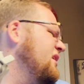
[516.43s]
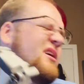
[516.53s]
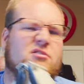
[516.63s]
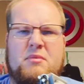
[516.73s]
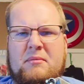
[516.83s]
I
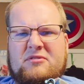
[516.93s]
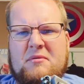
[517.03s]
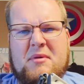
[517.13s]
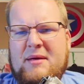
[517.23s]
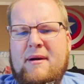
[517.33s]
don't remember if it's the
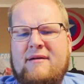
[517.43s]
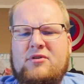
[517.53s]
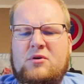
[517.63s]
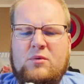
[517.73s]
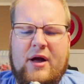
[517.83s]
Mini
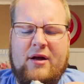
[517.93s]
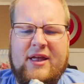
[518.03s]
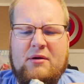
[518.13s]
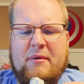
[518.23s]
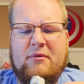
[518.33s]
Mavic, or I
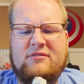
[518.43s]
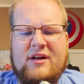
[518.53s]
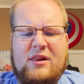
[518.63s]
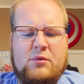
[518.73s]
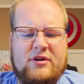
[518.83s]
can't remember
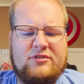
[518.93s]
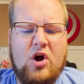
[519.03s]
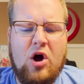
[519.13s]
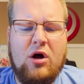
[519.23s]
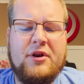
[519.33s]
exactly what it's
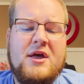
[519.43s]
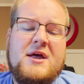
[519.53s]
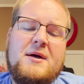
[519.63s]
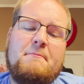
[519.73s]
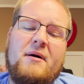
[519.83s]
called.
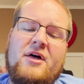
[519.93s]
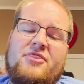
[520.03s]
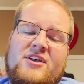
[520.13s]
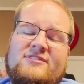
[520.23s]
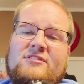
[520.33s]

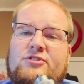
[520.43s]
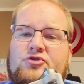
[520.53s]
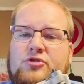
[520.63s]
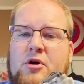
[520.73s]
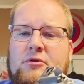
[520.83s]
But this is the
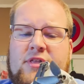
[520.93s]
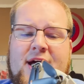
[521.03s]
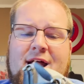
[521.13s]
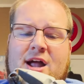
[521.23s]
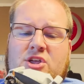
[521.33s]
drone
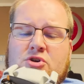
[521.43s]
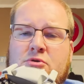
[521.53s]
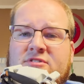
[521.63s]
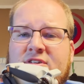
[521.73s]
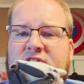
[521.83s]
that I
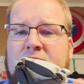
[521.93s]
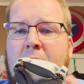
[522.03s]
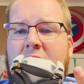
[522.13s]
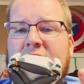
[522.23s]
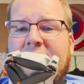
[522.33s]
use. It is
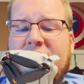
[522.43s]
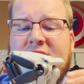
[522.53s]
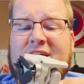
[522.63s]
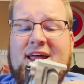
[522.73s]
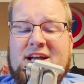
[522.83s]
small enough that
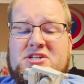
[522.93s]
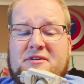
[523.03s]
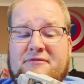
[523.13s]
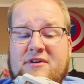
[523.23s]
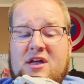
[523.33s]
it can actually
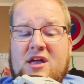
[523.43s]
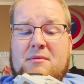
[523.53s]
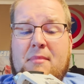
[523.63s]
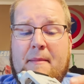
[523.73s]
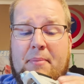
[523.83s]
fit
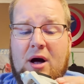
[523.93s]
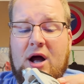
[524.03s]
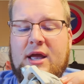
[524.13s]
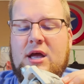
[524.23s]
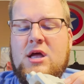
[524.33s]
in my
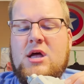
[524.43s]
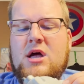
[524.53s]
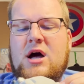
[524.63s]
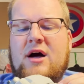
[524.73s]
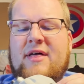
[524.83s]
pocket.
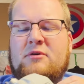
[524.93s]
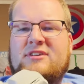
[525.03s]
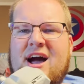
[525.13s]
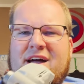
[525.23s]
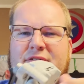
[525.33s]
That was
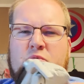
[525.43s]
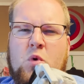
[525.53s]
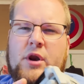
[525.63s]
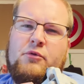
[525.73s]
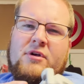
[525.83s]
kind of
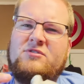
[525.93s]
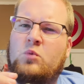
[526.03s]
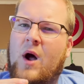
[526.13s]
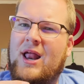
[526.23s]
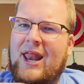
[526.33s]
one of the reasons
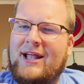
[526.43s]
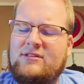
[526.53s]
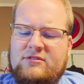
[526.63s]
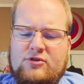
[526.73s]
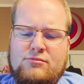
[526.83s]
why I liked
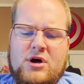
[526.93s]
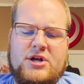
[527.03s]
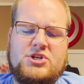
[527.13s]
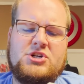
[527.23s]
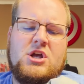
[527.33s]
it so
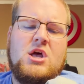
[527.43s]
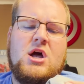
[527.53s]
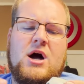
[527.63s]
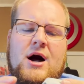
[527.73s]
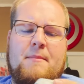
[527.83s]
much.
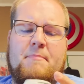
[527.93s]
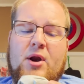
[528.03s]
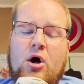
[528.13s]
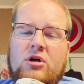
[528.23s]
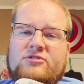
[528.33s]

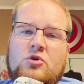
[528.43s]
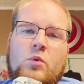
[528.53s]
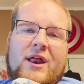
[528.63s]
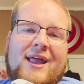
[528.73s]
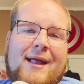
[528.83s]
But also
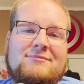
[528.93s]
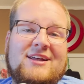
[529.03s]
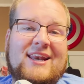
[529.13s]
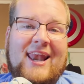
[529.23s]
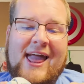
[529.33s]
when it came to
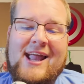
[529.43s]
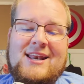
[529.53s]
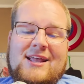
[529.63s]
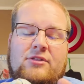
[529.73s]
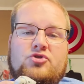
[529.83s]

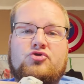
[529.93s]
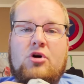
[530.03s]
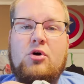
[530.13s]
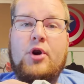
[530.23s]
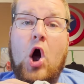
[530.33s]
landing the
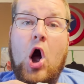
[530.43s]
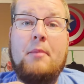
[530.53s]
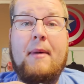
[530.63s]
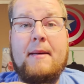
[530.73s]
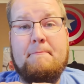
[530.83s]
drone
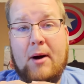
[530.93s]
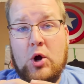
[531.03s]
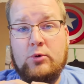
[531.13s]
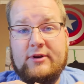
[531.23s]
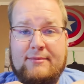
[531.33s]
on my
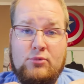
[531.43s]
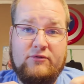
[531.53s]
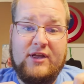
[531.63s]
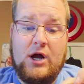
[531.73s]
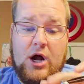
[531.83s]
boat, a
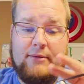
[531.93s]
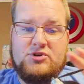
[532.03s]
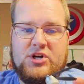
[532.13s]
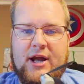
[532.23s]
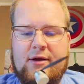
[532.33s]
moving
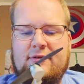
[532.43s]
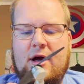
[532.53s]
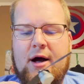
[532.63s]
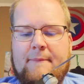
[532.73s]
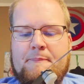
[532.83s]
object,
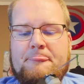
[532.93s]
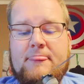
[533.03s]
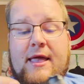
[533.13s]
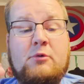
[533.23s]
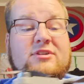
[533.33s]

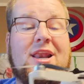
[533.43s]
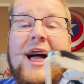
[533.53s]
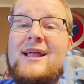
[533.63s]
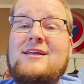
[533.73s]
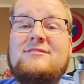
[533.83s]
it was a
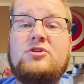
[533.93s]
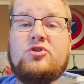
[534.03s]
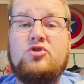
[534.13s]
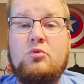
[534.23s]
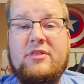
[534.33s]
lot easier to
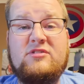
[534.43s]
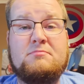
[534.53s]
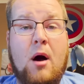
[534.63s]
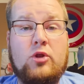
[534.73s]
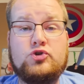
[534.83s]
do with a
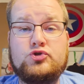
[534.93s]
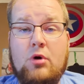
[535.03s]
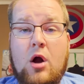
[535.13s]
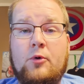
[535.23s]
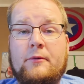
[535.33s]
smaller
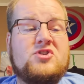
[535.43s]
drone.